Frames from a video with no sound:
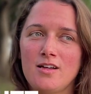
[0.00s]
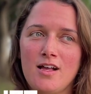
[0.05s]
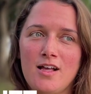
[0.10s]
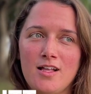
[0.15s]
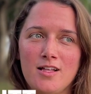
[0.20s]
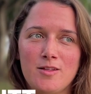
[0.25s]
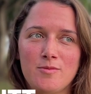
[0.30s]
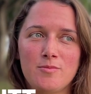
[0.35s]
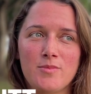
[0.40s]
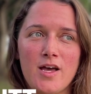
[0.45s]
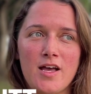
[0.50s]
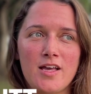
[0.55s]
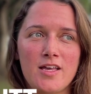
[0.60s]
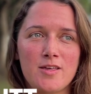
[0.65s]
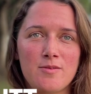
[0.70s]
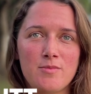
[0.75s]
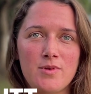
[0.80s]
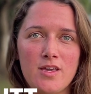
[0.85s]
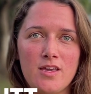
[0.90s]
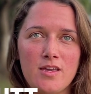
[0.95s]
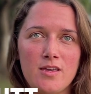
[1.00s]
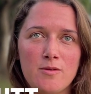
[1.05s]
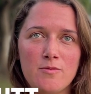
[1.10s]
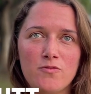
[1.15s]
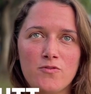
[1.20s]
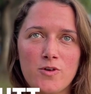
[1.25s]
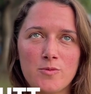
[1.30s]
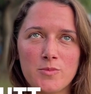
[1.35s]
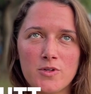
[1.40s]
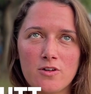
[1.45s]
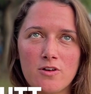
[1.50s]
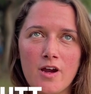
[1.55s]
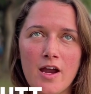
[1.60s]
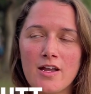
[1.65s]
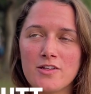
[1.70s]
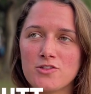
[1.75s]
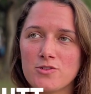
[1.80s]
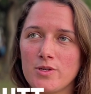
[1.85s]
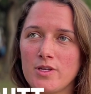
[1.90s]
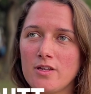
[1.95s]
I'm a former
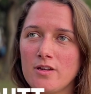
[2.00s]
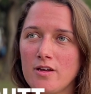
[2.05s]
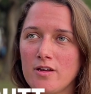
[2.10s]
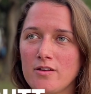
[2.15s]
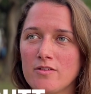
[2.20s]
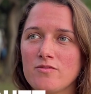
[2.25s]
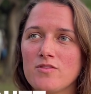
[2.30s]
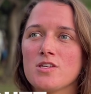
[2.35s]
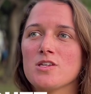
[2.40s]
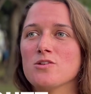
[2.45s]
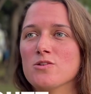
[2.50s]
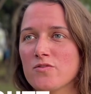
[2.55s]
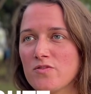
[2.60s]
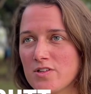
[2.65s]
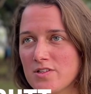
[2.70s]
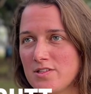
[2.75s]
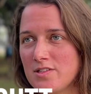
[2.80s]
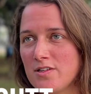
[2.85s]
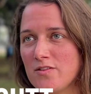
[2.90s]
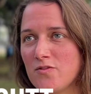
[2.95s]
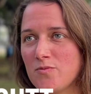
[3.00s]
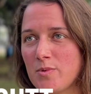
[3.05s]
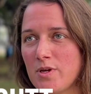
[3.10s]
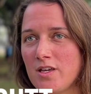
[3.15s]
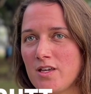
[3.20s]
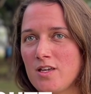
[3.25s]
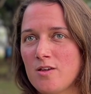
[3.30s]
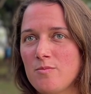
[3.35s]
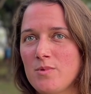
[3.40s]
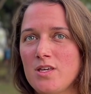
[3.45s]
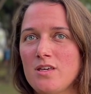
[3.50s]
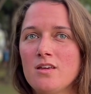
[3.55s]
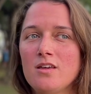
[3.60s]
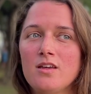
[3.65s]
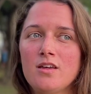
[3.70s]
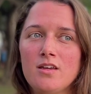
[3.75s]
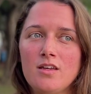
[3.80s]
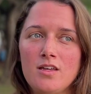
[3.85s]
graduate of the University of Miami,